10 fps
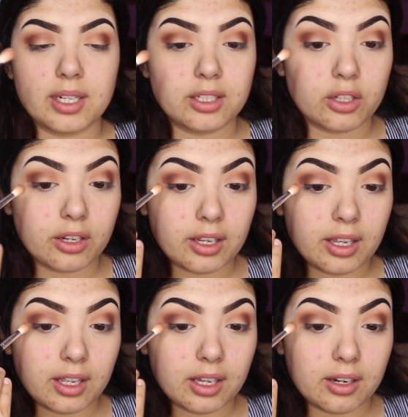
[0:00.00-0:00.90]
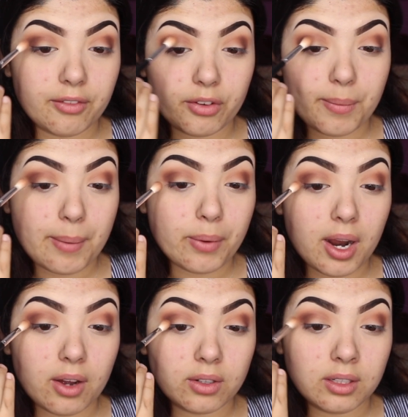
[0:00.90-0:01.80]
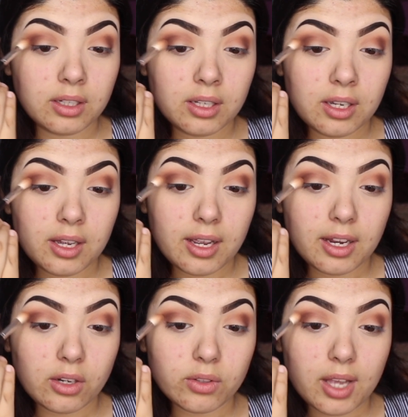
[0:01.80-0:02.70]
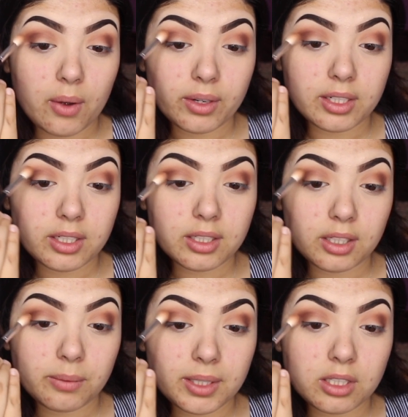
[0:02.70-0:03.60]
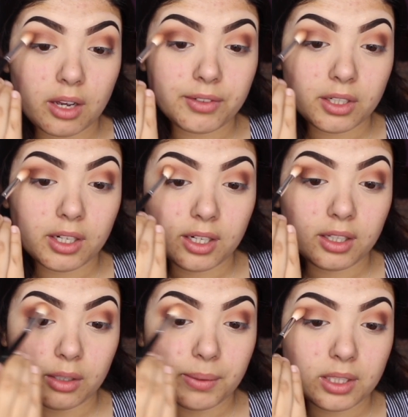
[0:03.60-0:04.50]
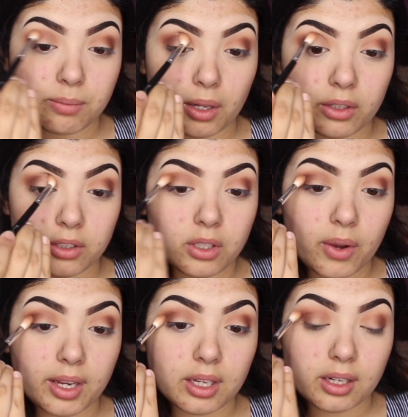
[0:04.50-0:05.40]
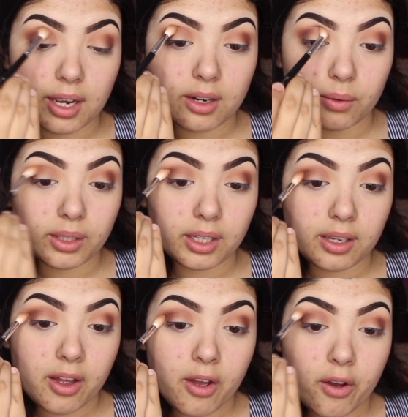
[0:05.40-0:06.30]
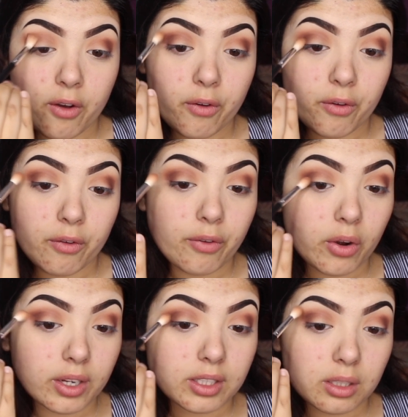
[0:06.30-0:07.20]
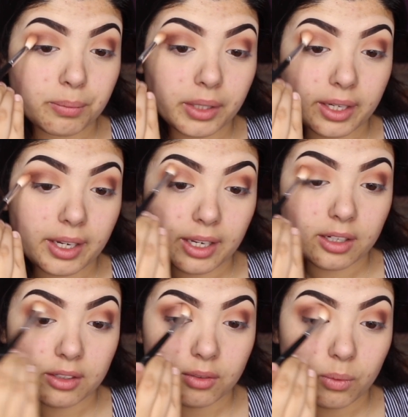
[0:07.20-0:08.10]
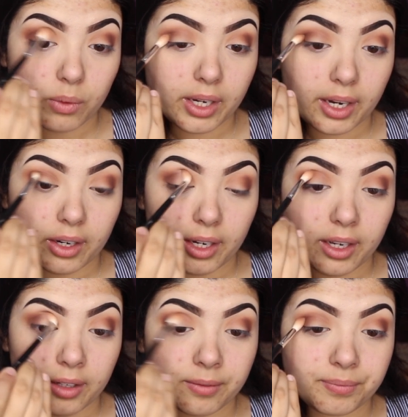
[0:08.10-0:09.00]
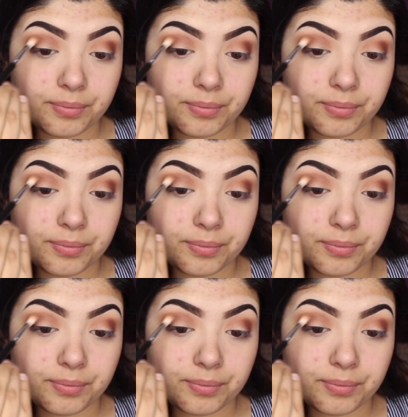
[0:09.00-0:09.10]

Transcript: that I took in for my brown and use that one. It's just a little bit softer and a little bit smaller, so I can kind of really focus the blending in one area.